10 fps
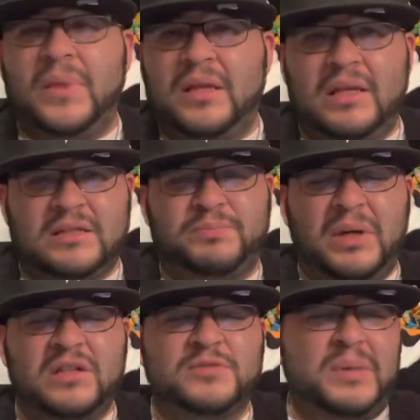The
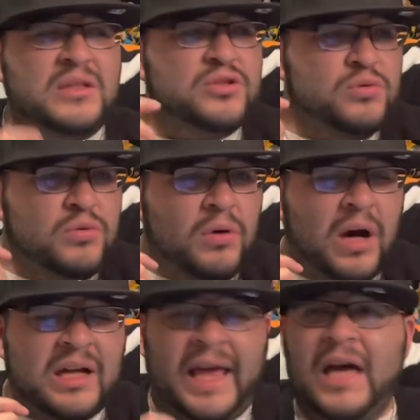spinner's been through
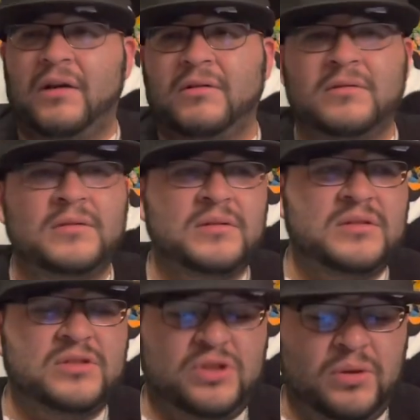hell
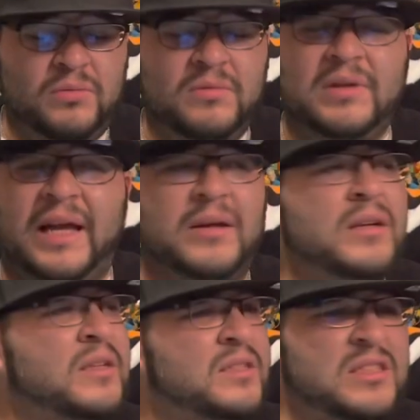too, like
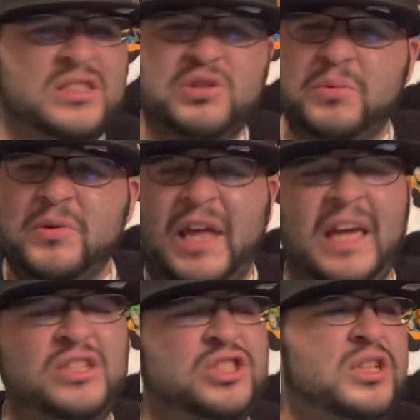
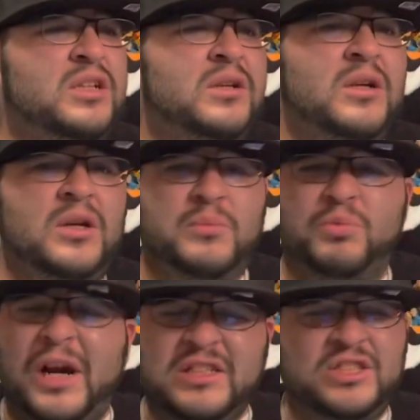discrimination,
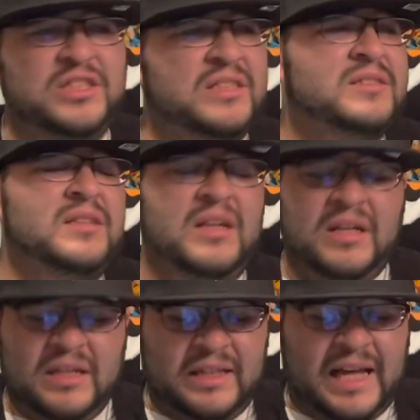prejudice.
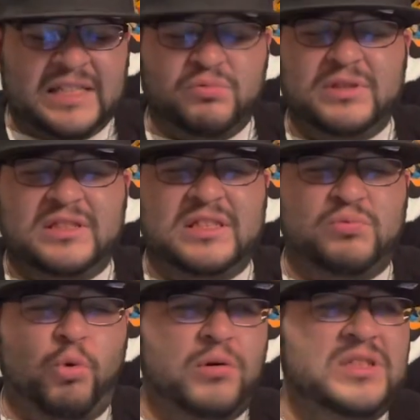That's what this
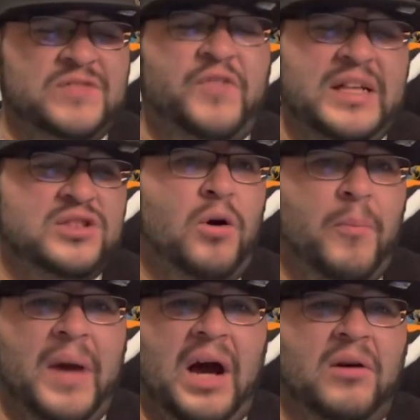war, this fight's all
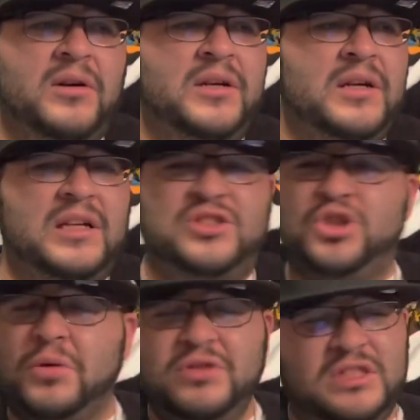about. And
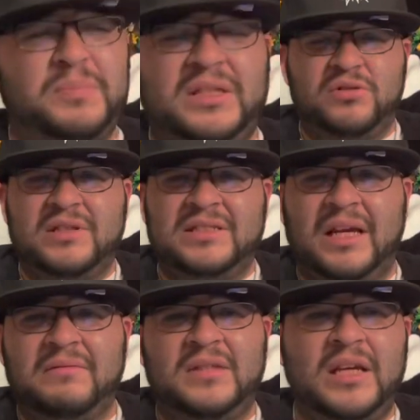Shoji's been the
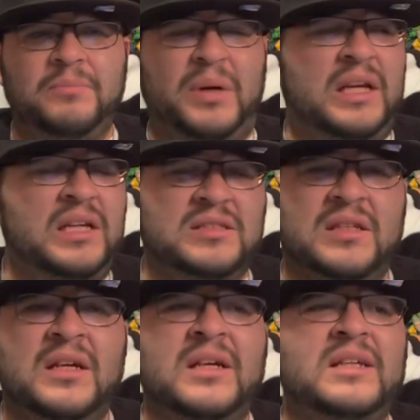same thing, but he's
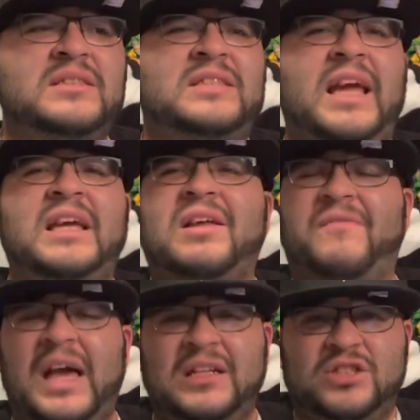taking
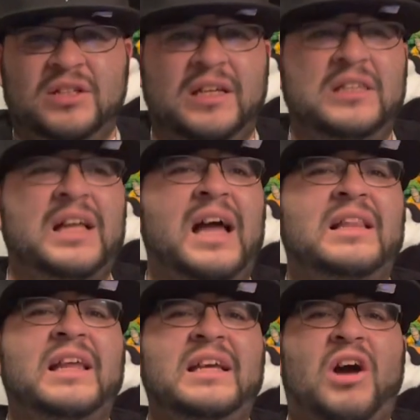advantage of it. He's
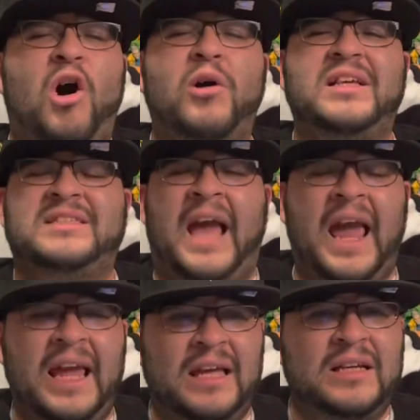not letting all his
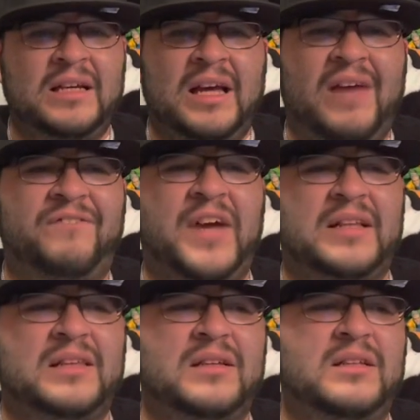hate
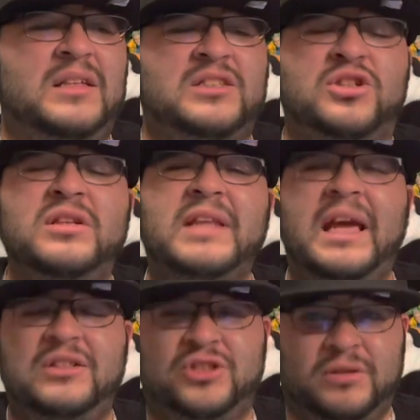affect his good
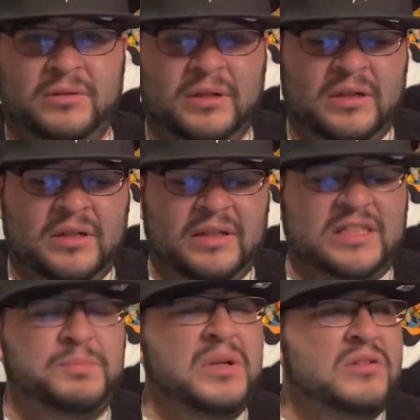nature.
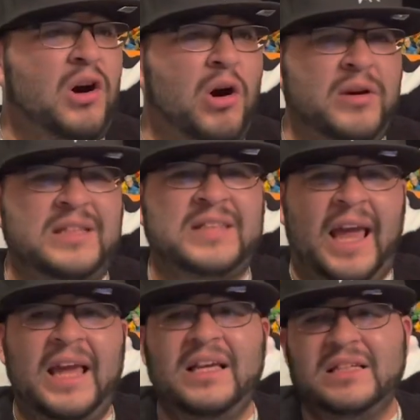Like Spinner, all his
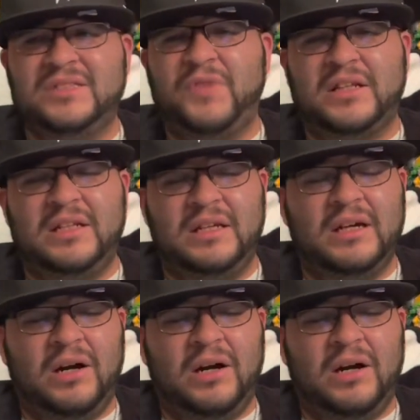hate is affecting.